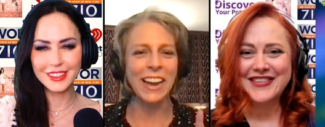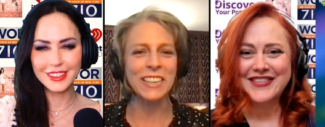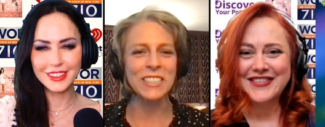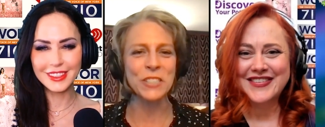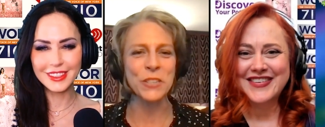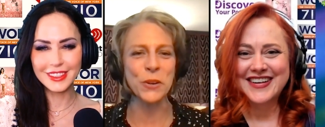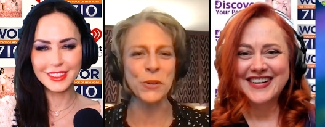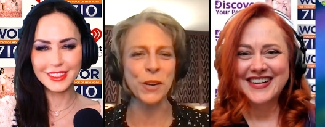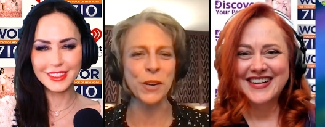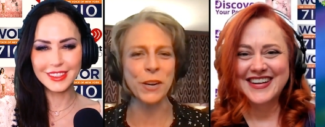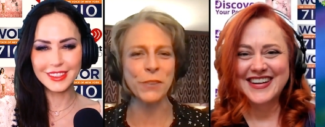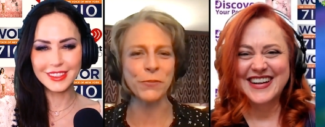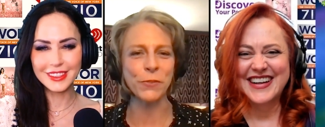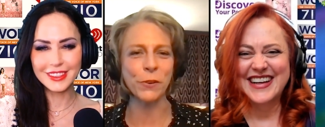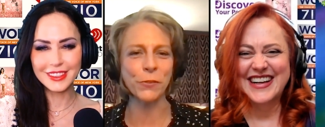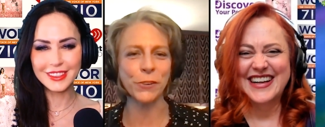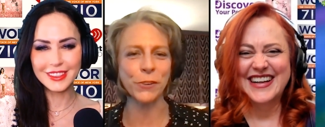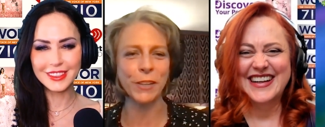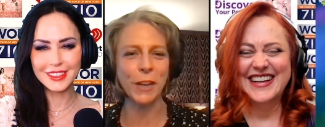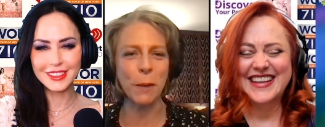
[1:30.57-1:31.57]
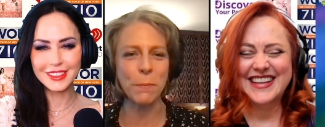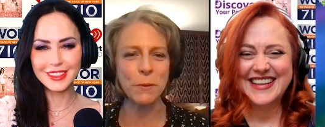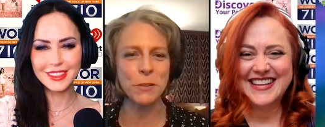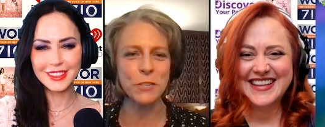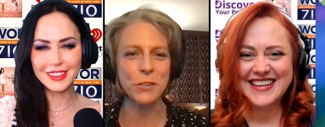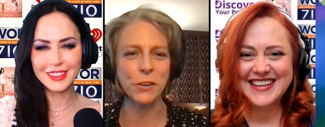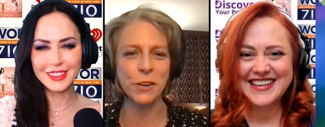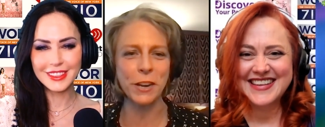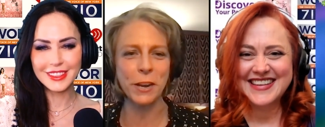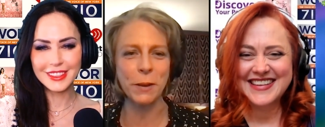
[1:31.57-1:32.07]
Speaker 1: so grateful for the
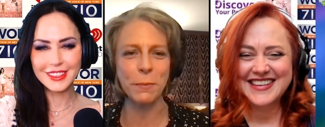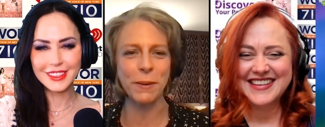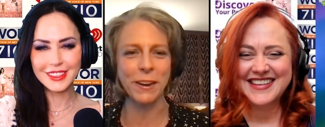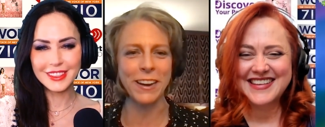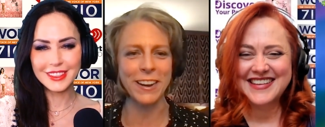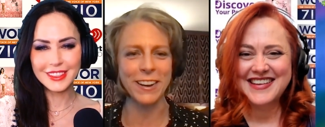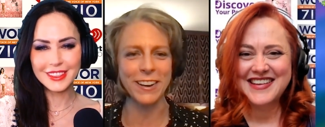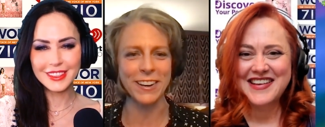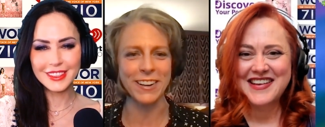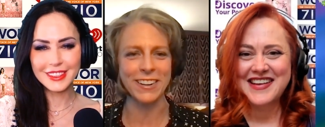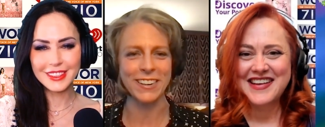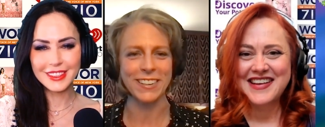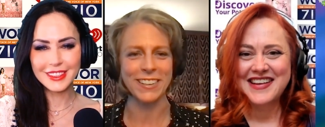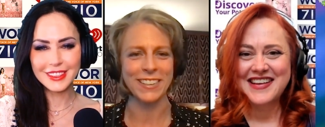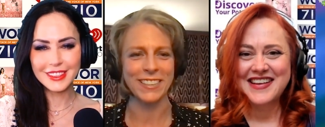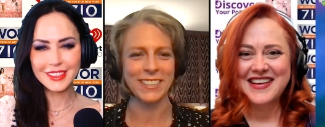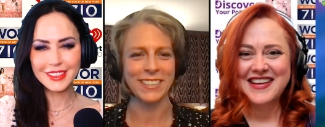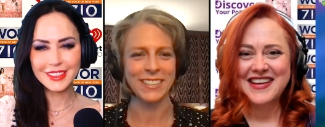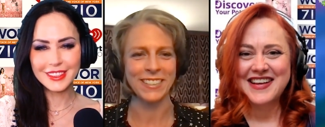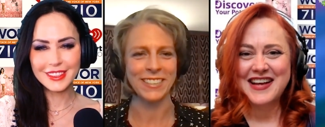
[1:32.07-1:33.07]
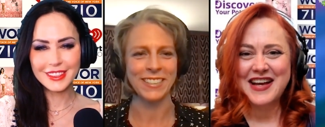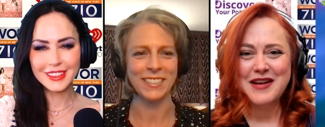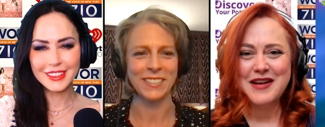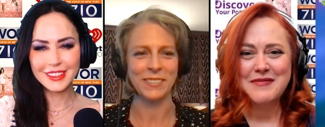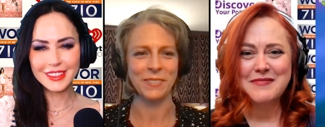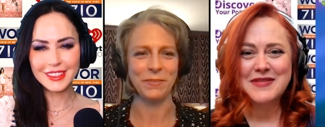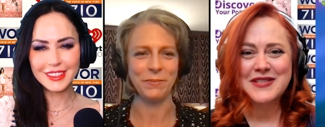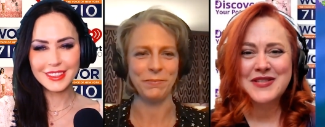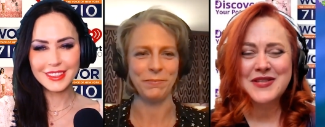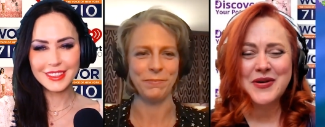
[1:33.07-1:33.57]
opportunity to be here.
Speaker 2: I
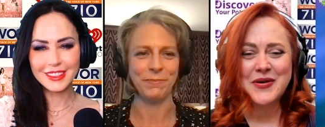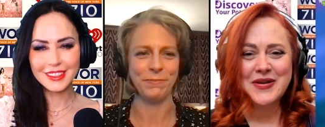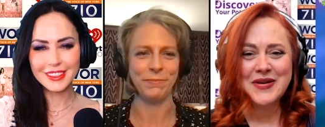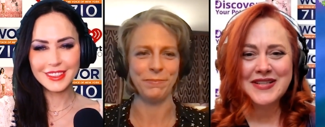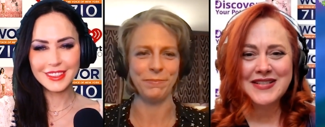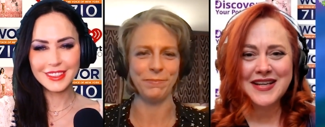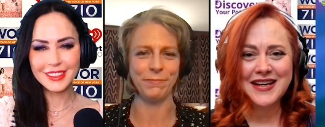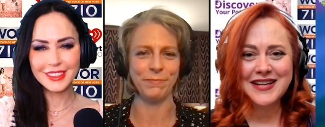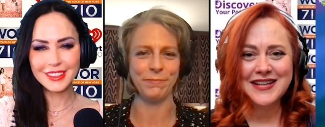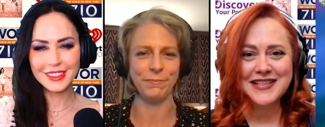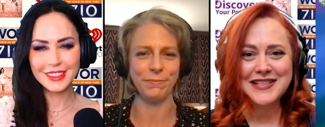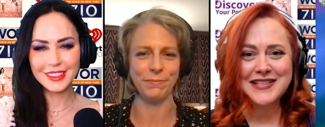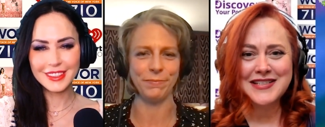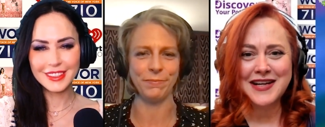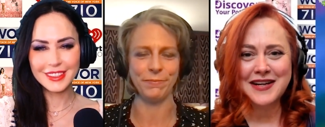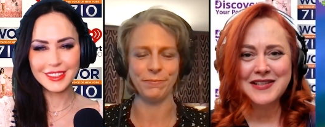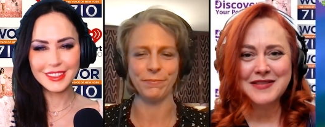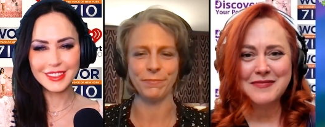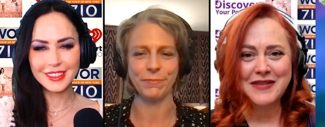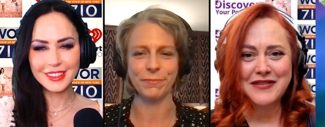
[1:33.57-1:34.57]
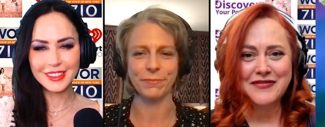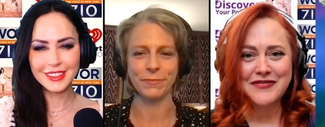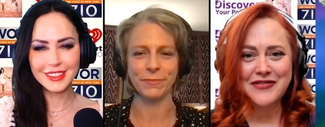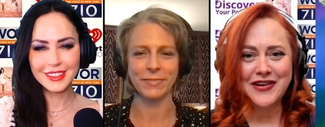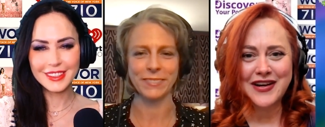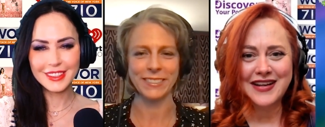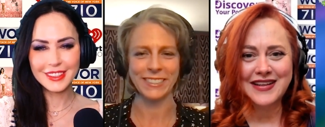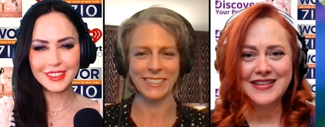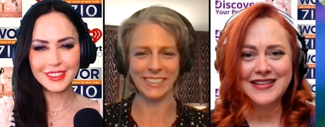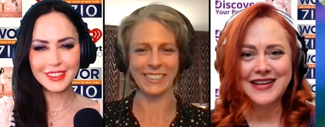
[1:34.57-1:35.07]
am so excited to talk to my
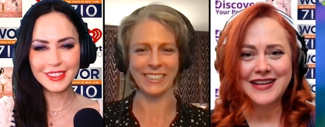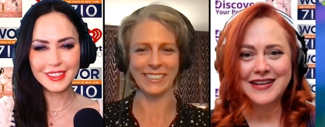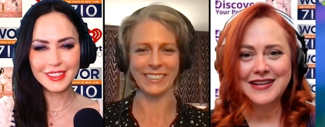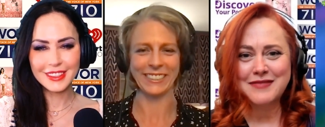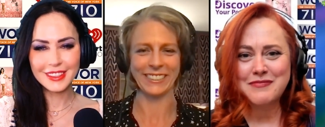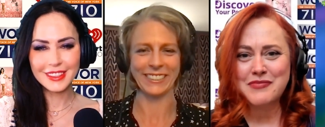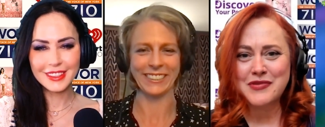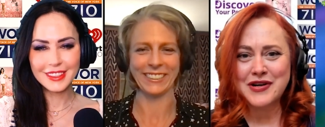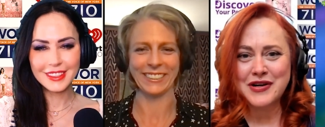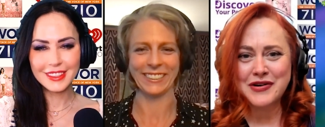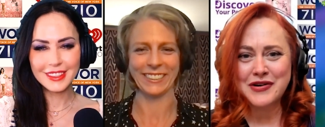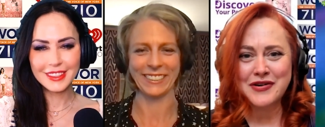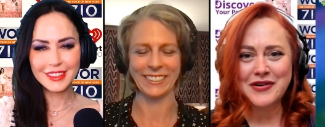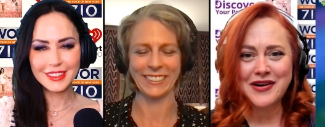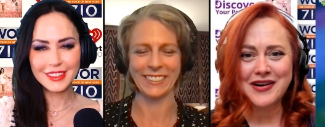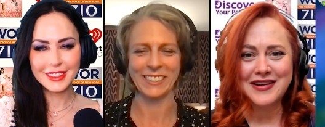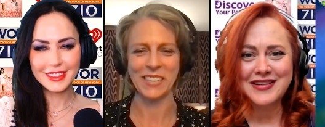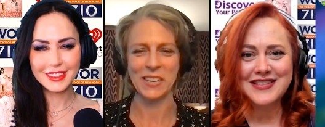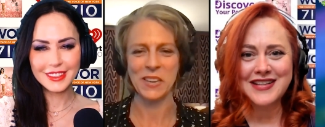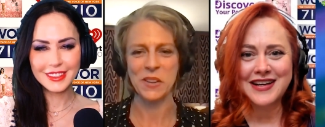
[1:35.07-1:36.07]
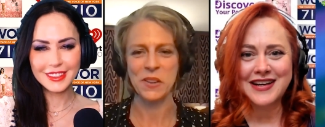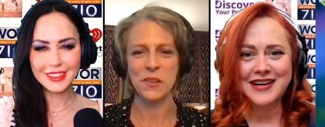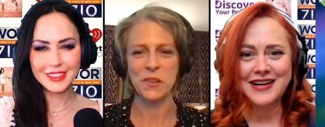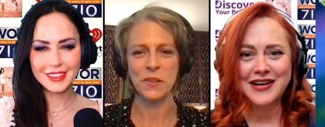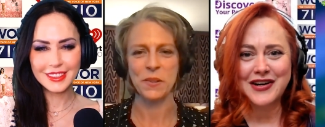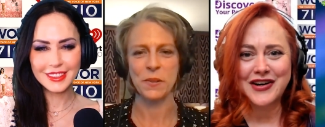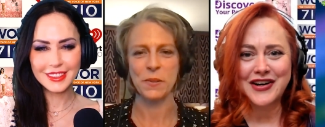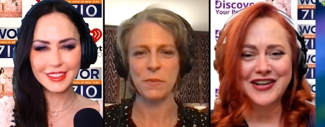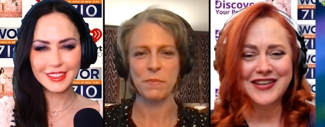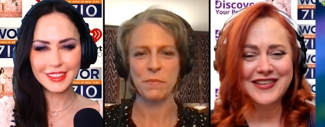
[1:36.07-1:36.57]
friend and bring her on to
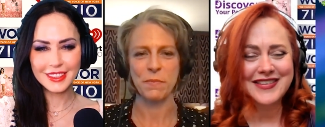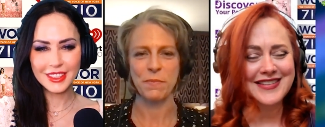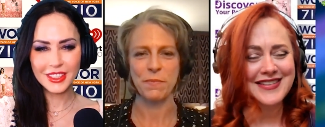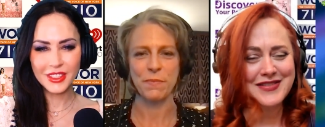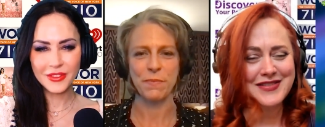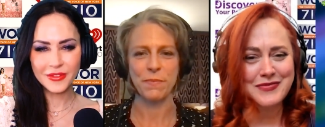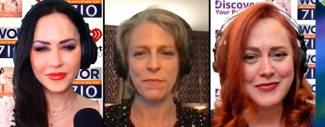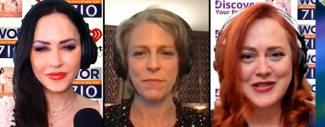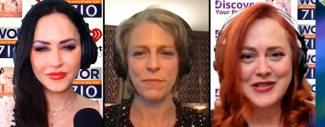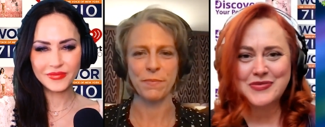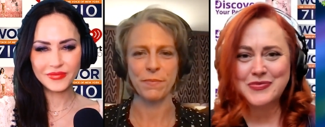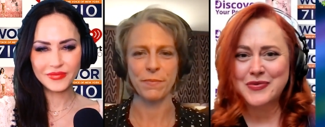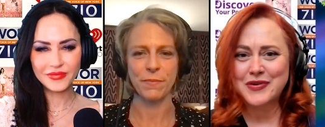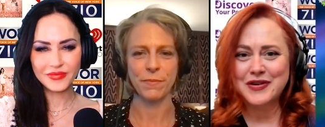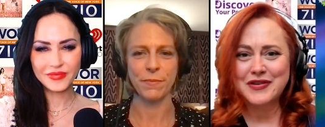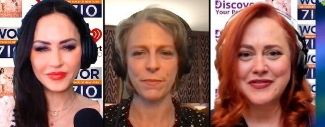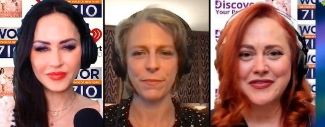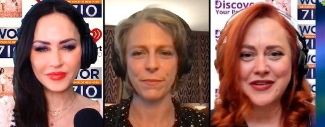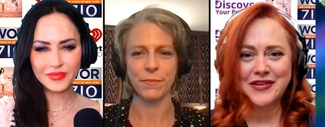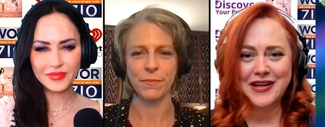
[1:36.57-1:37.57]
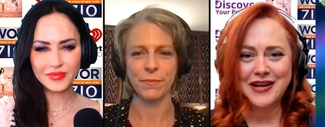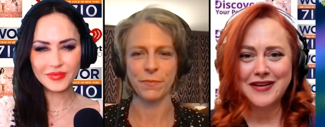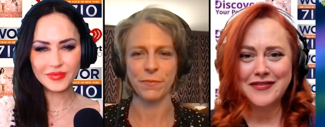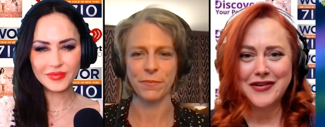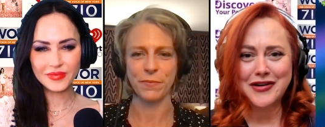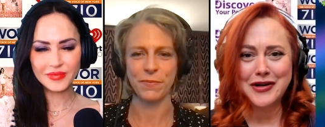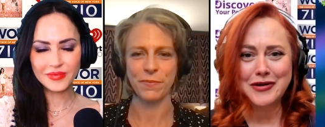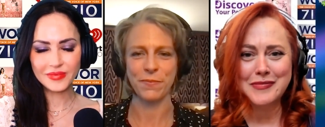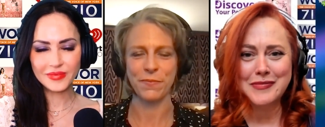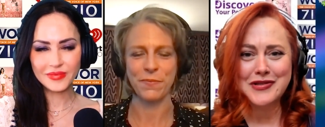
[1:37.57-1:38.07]
iHeart. It's it's wonderful to
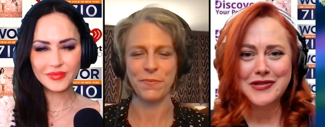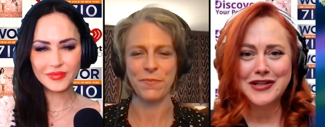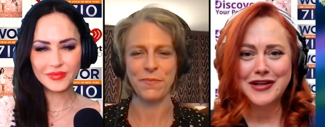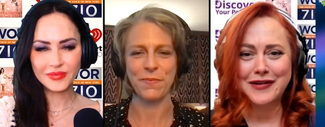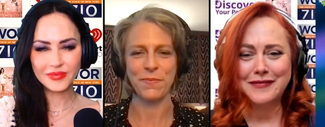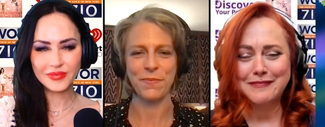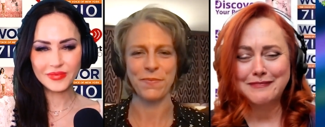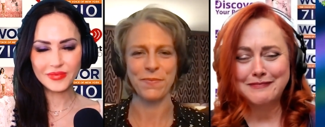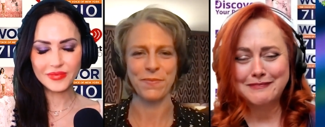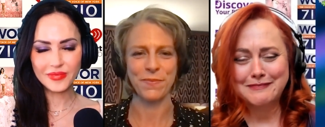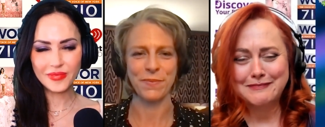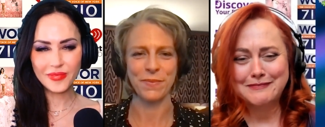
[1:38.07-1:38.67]
have you here, Michelle